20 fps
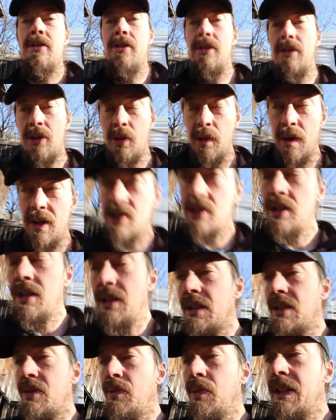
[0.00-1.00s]
So the question
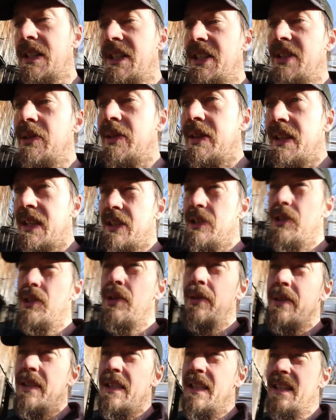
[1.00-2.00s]
is, what do you think? Do
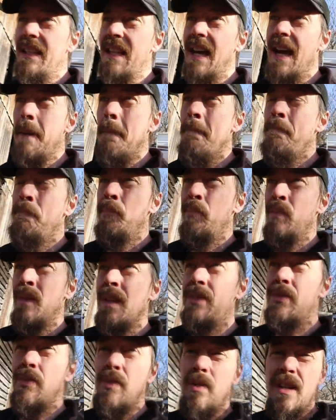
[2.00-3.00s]
you think that
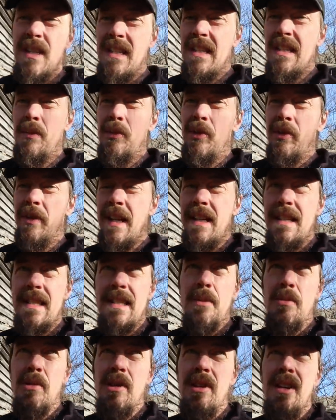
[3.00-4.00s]
it's reasonable that
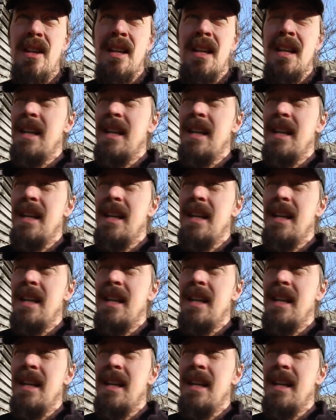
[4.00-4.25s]
someone